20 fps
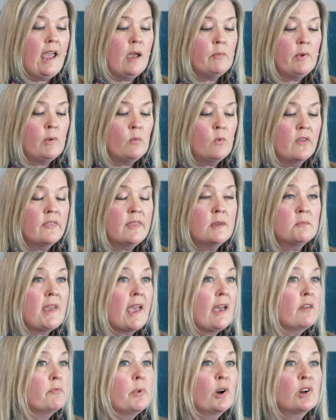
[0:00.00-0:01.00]
And we want them to
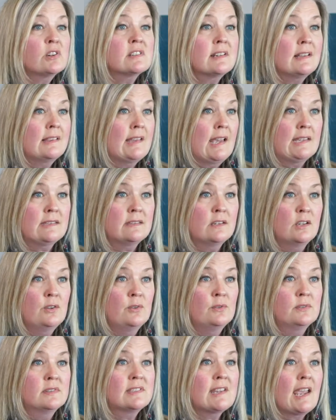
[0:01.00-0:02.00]
have personalized
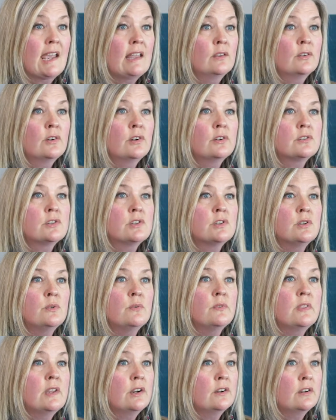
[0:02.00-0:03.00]
news tailored
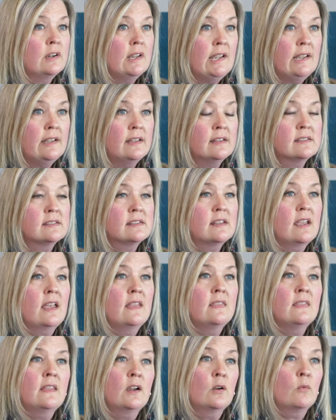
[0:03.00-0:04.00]
to their needs
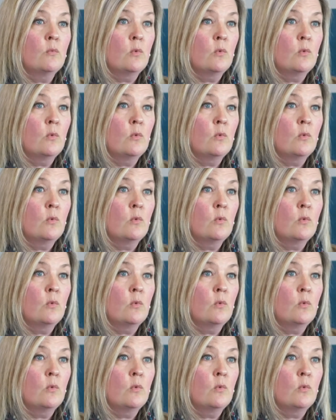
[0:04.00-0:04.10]
and their